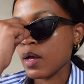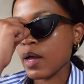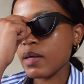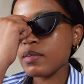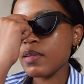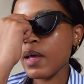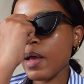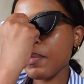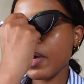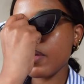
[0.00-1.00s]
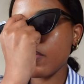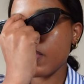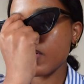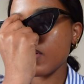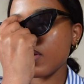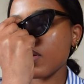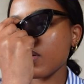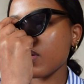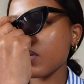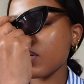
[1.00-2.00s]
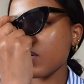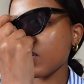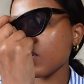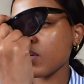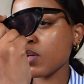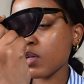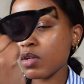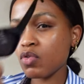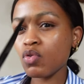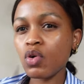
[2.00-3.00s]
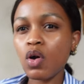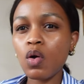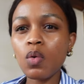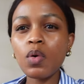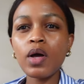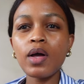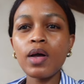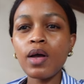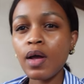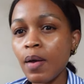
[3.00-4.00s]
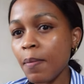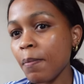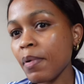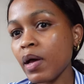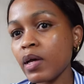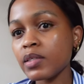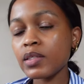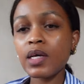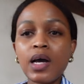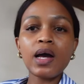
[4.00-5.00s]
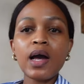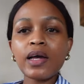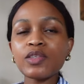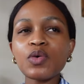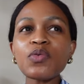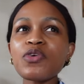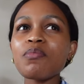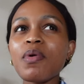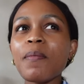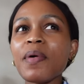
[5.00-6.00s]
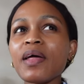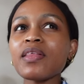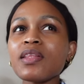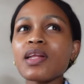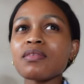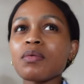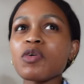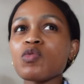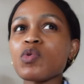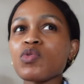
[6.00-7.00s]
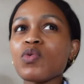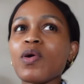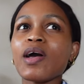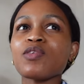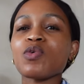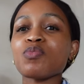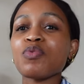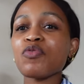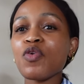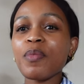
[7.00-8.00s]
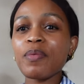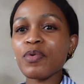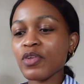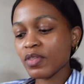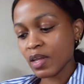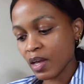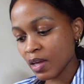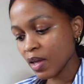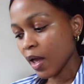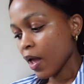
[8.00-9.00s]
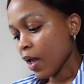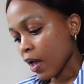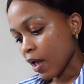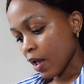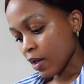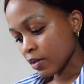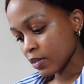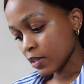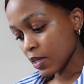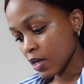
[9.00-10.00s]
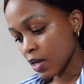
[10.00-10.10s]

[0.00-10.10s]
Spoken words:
Guys, I'm getting ready to go, but I don't remember. I think the last time I spoke to you guys was before my birthday, and